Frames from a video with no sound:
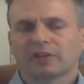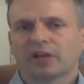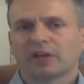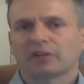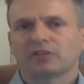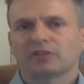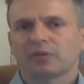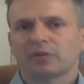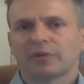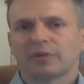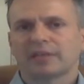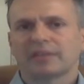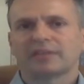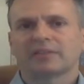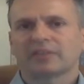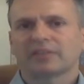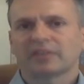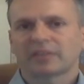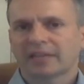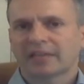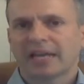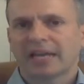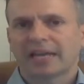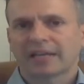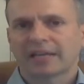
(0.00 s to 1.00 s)
are doing
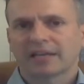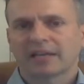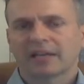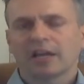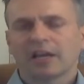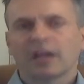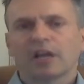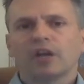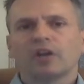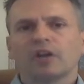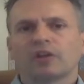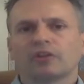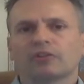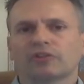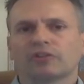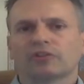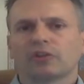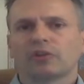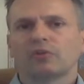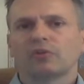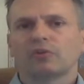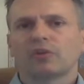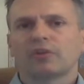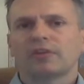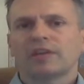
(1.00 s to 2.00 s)
today.
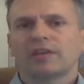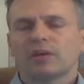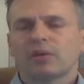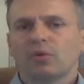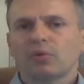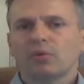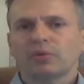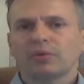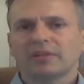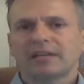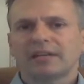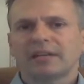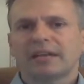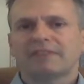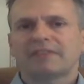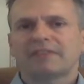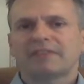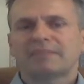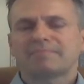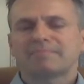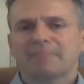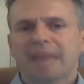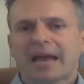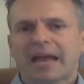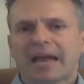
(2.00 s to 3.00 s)
So the ordinary
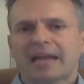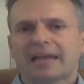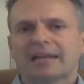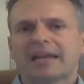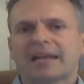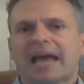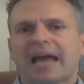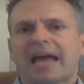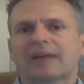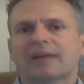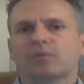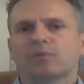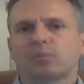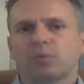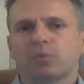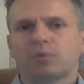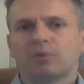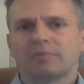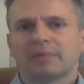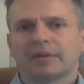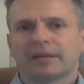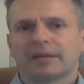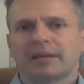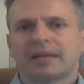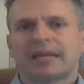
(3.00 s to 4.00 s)
man and
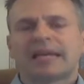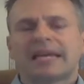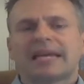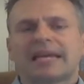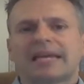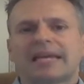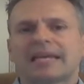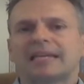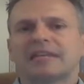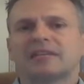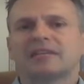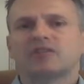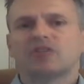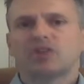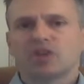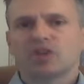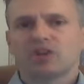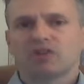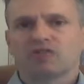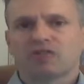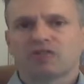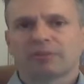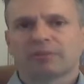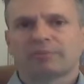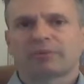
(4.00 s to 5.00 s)
woman in
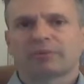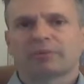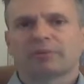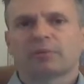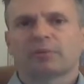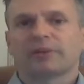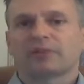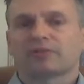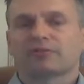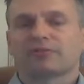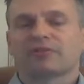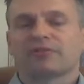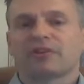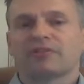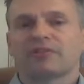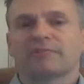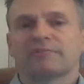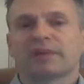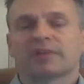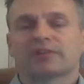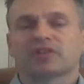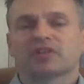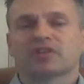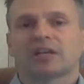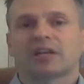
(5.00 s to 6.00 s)
Europe, which very
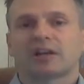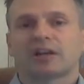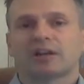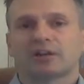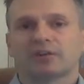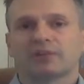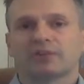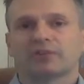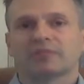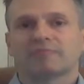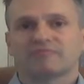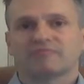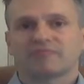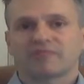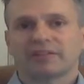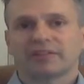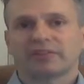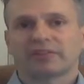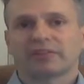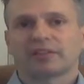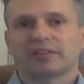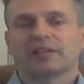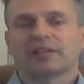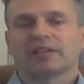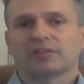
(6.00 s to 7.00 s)
much includes
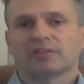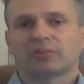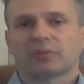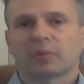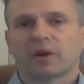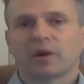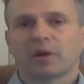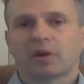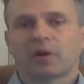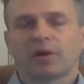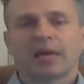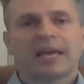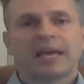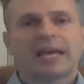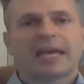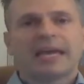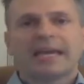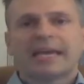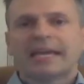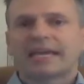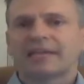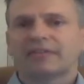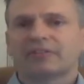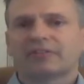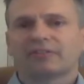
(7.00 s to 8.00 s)
Britain as well,
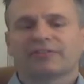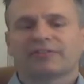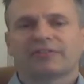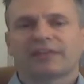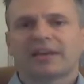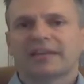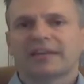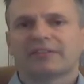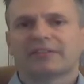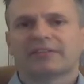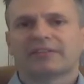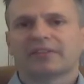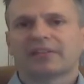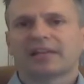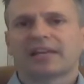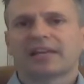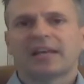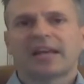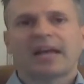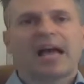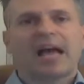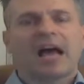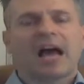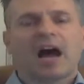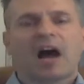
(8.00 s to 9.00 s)
is facing
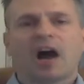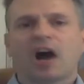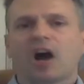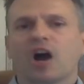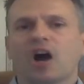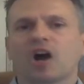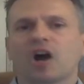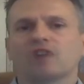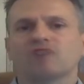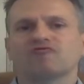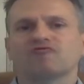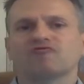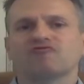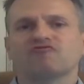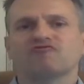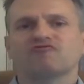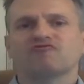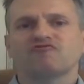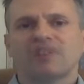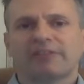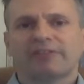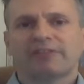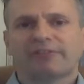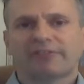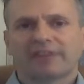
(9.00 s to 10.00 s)
a
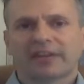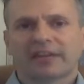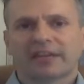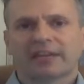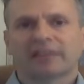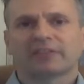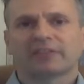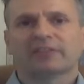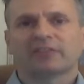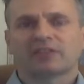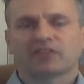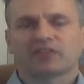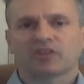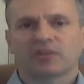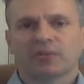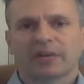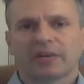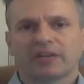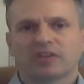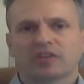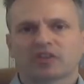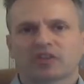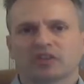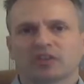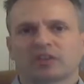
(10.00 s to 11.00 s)
horrific
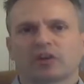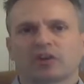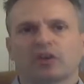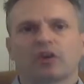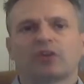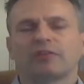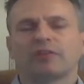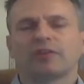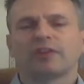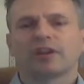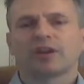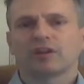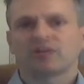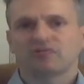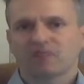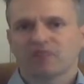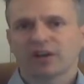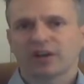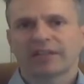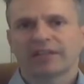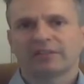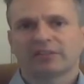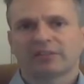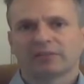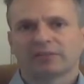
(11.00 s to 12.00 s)
situation on the
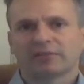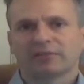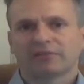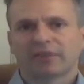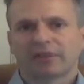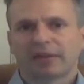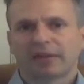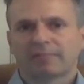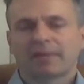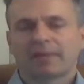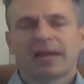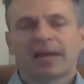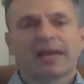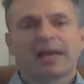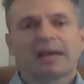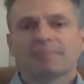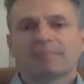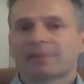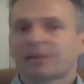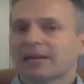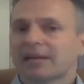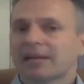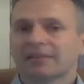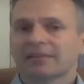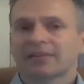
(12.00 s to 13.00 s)
horizon for them.
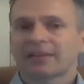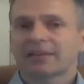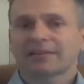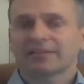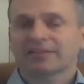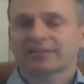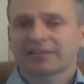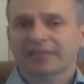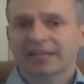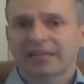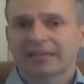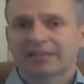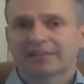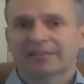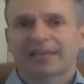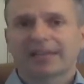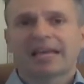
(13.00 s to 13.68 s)
But as I said,